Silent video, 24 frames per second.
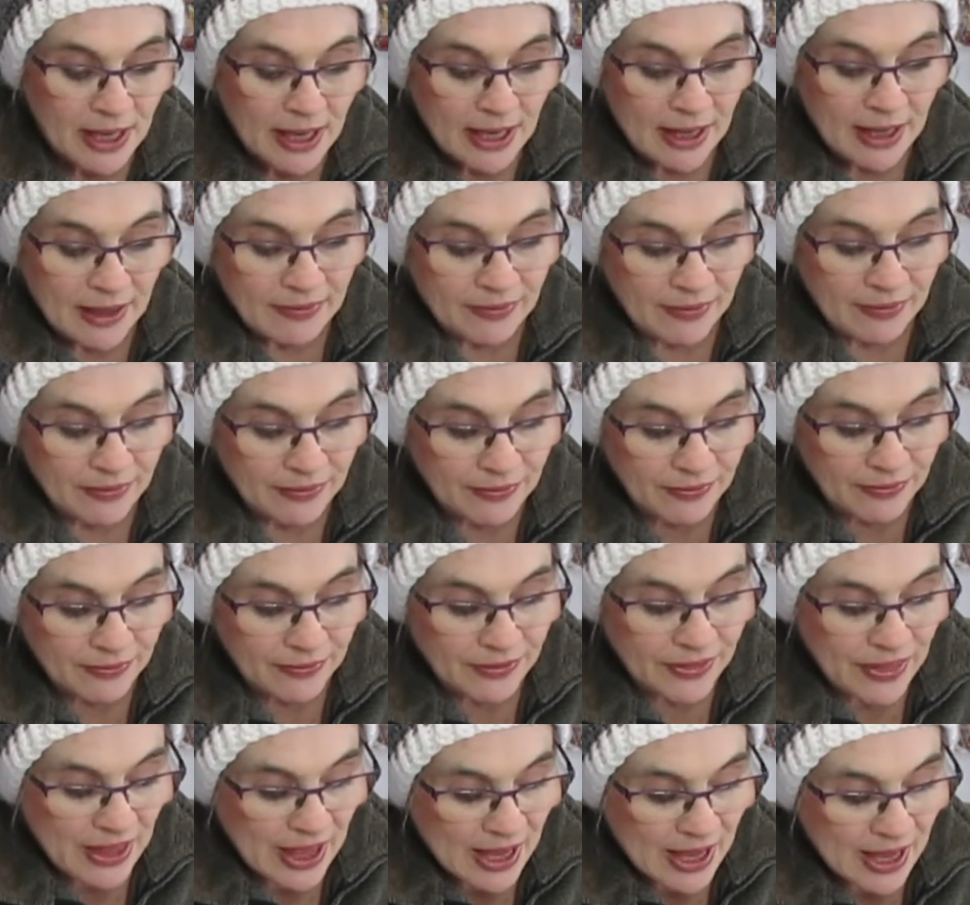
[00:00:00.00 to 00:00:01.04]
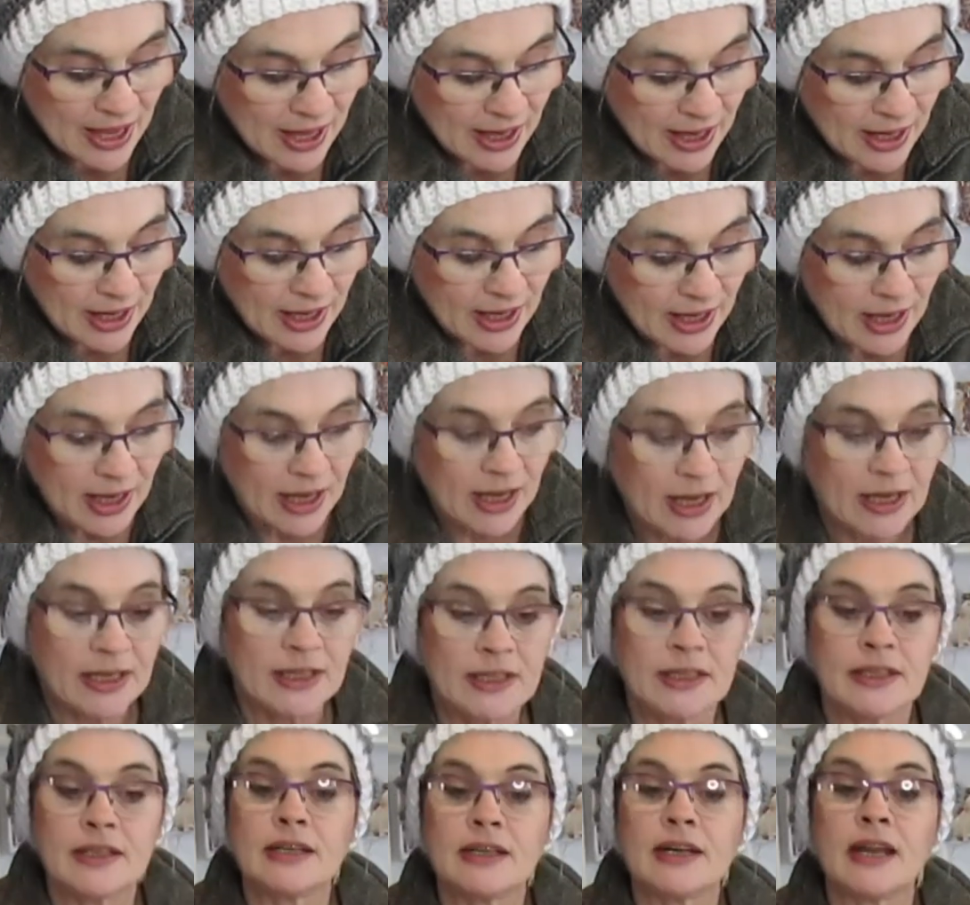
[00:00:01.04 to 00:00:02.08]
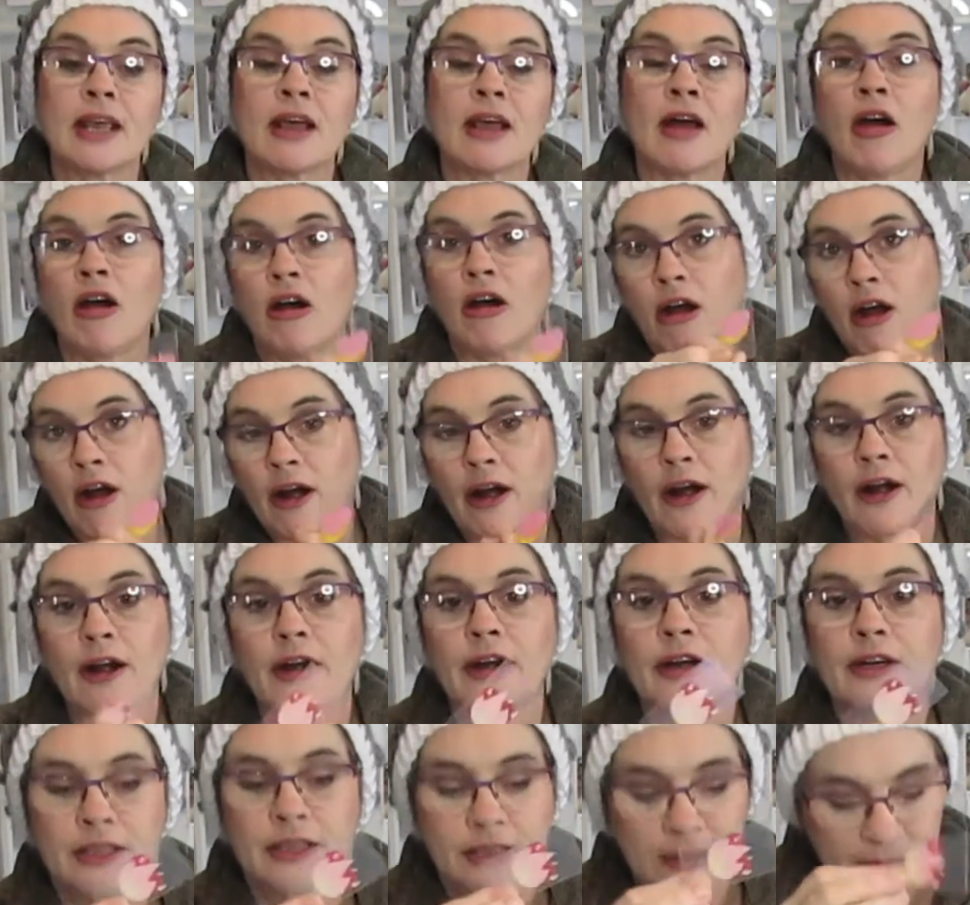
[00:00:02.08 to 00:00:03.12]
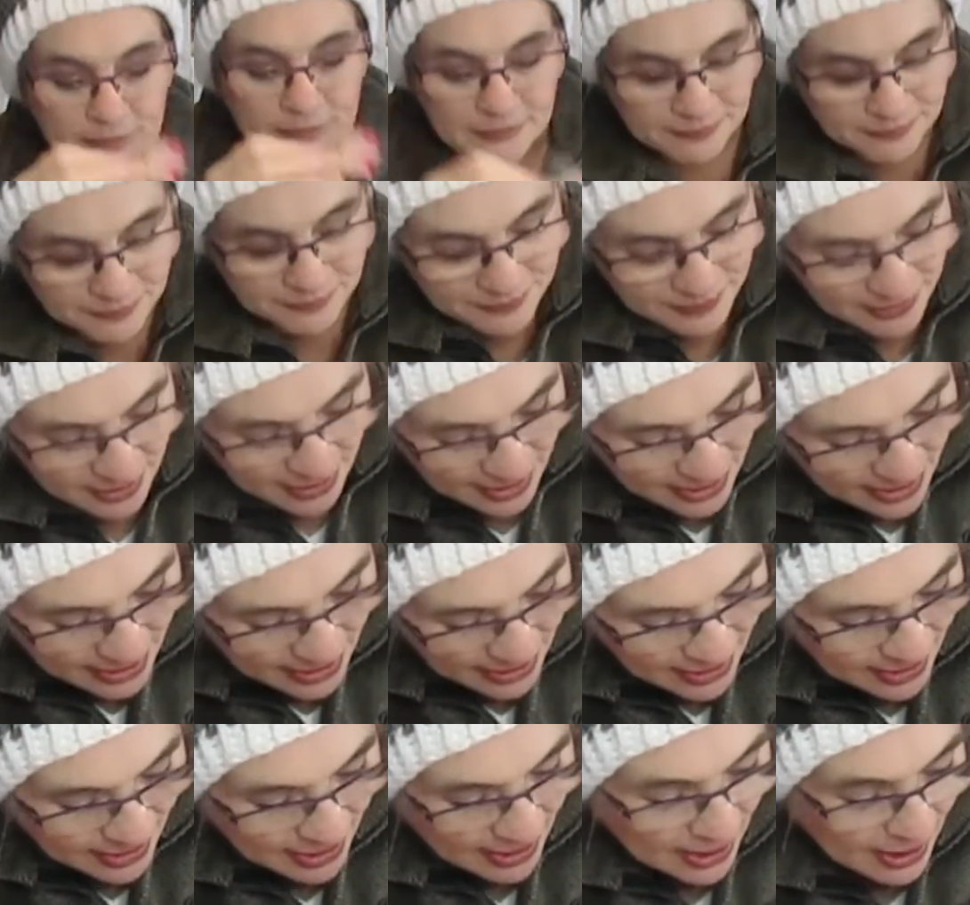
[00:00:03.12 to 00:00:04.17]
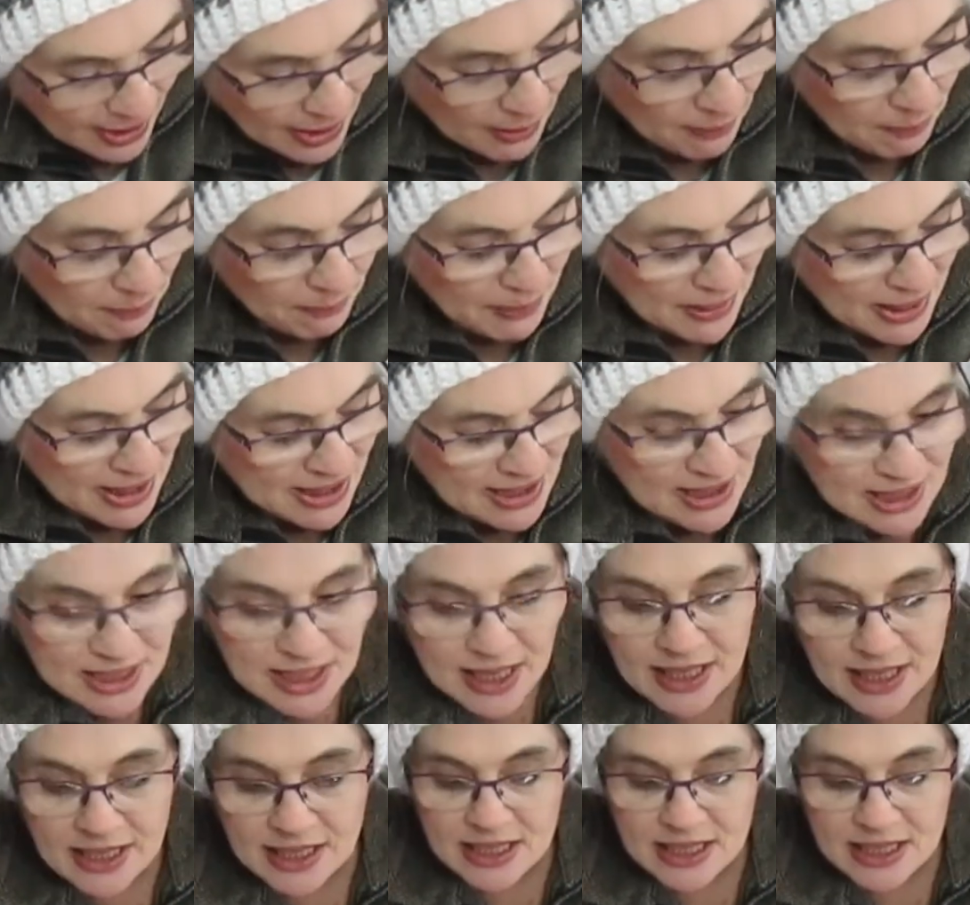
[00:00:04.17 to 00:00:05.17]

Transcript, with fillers: And then like a heart and, and pizza and